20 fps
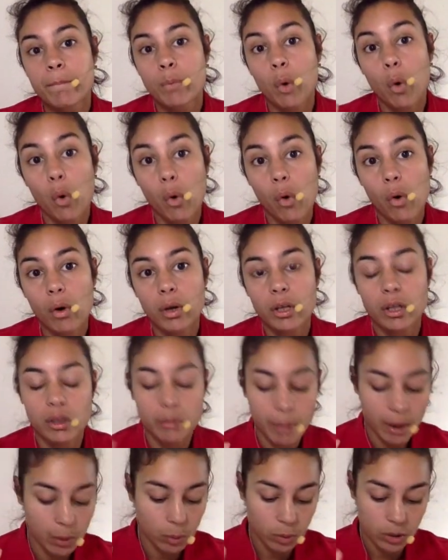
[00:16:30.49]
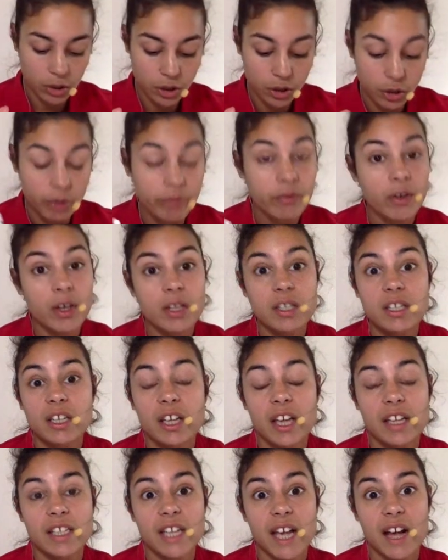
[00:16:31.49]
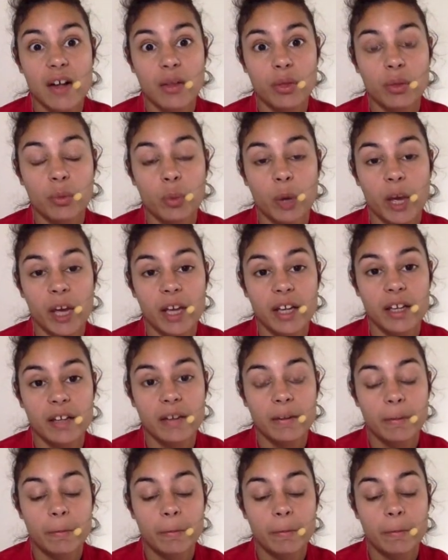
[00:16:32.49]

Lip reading: Or you may want to do it first and get it out the way.